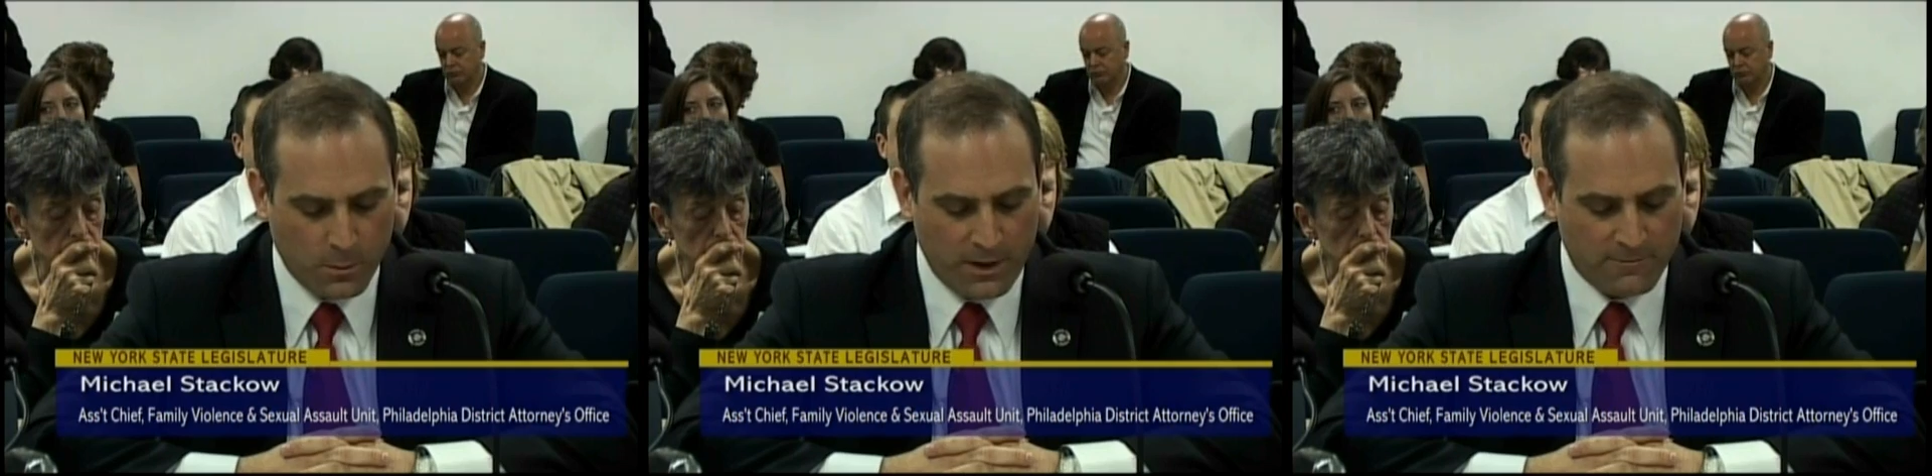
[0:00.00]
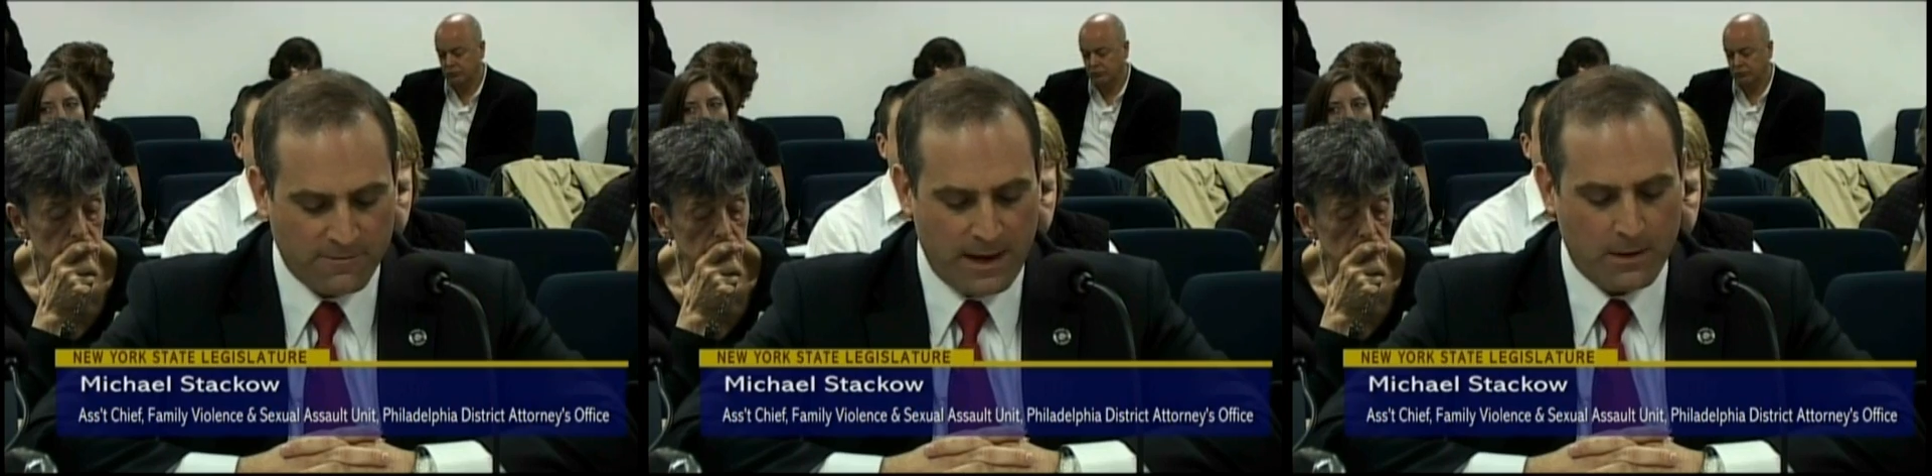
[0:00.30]
we
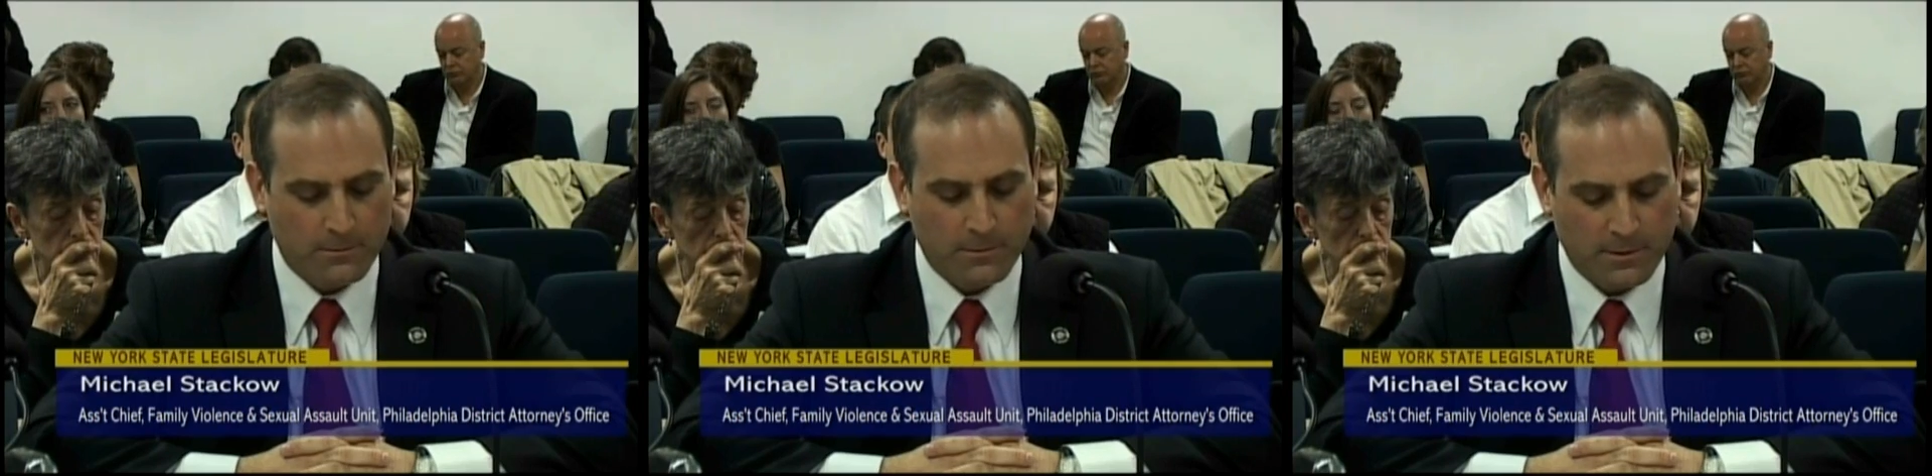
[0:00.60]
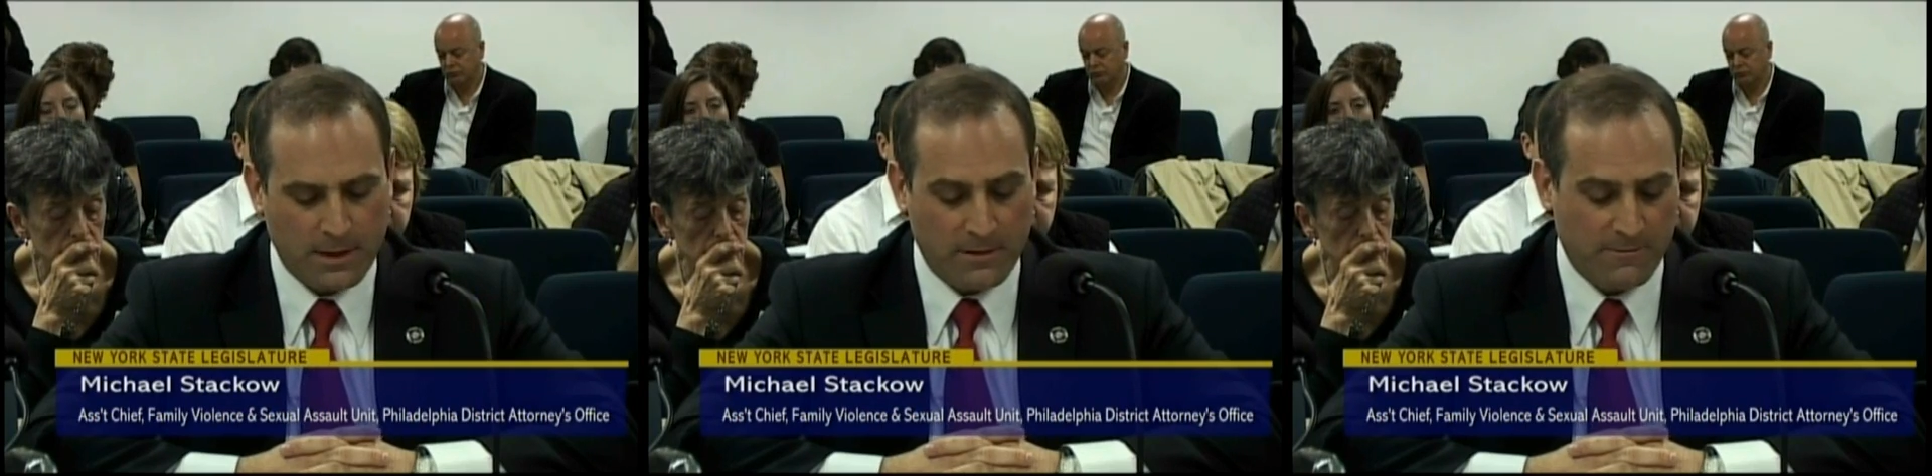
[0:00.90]
have found
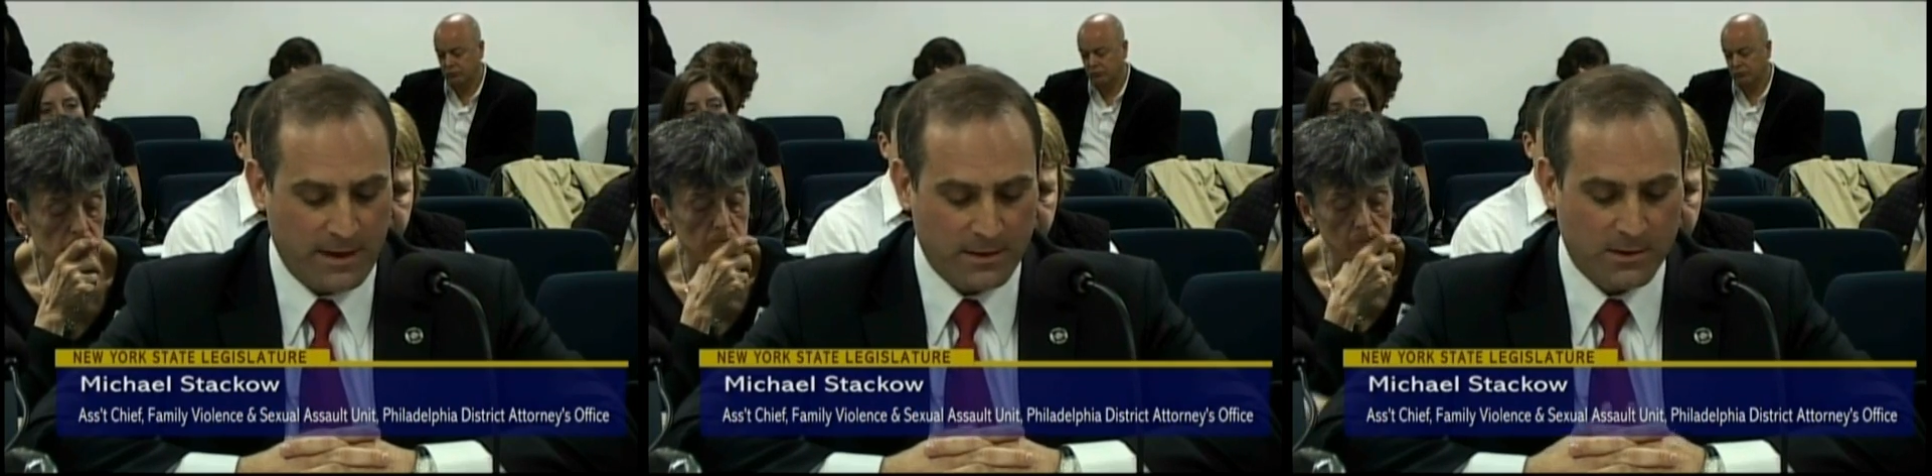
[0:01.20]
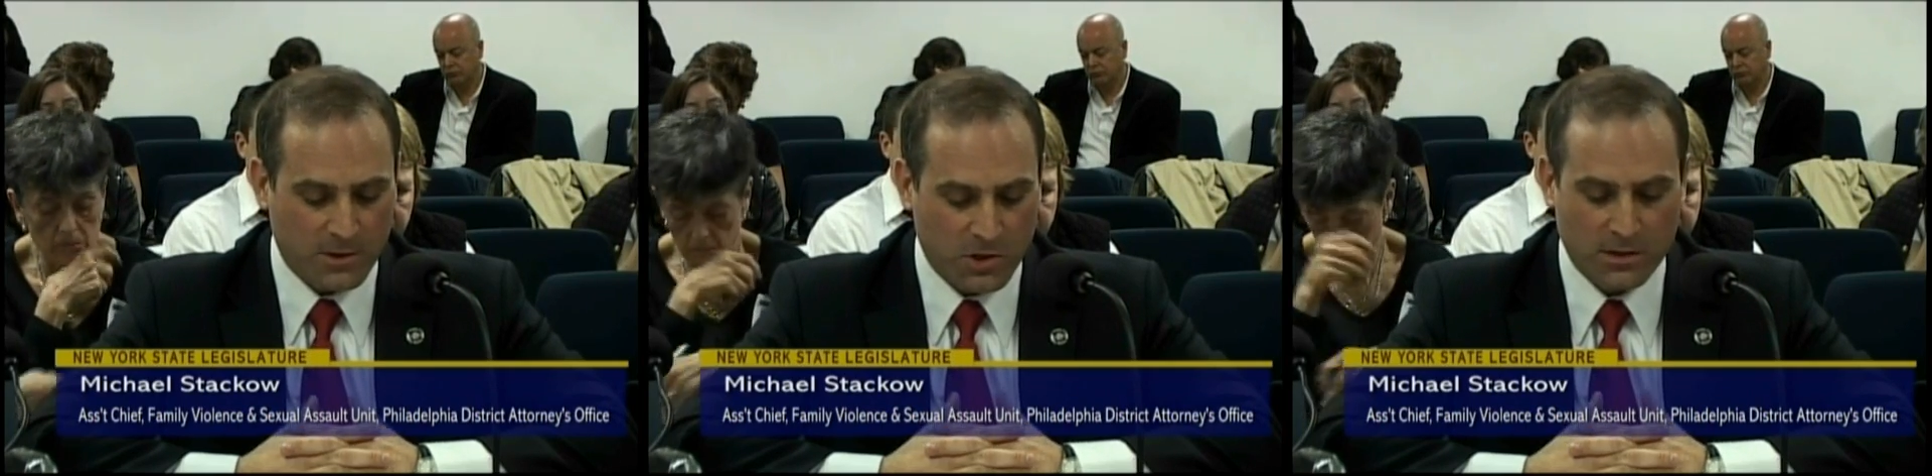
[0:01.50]
that events
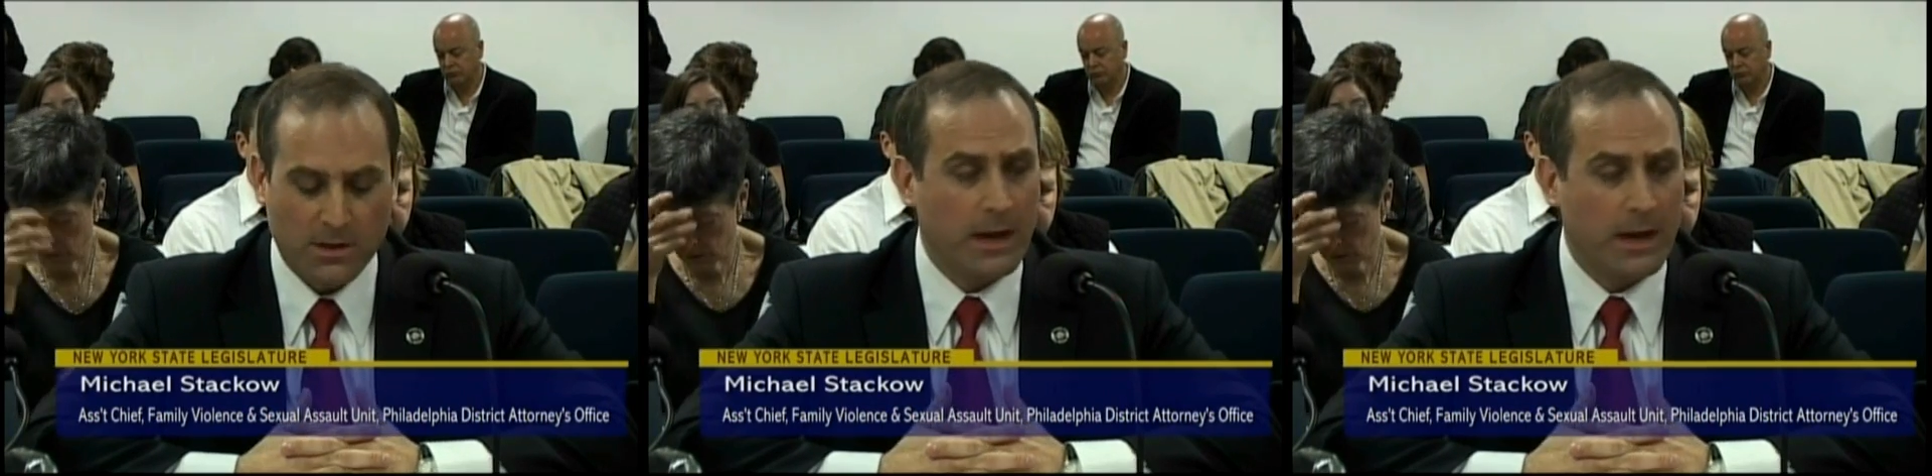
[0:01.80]
such as